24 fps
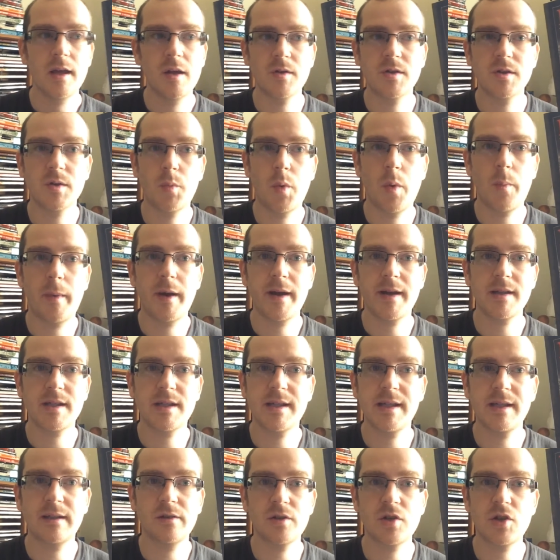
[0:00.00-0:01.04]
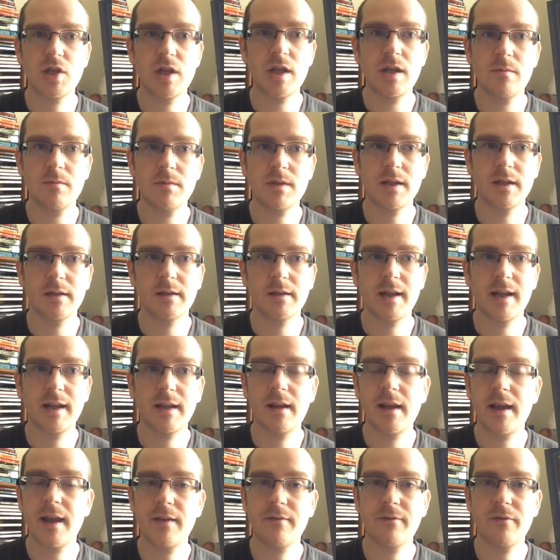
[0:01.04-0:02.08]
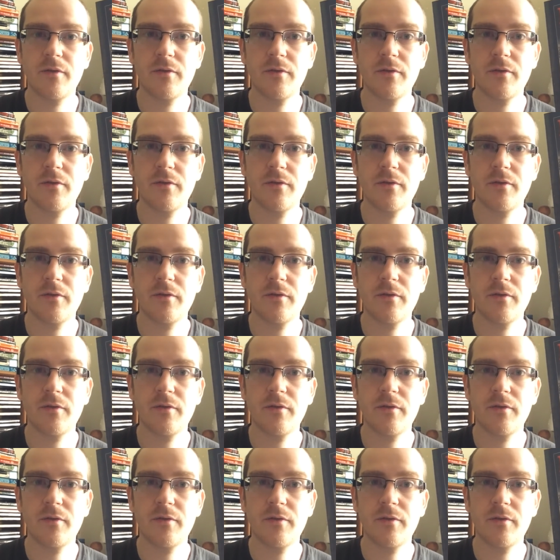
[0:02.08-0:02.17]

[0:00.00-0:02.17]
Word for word: someone might steal a sheep to kill it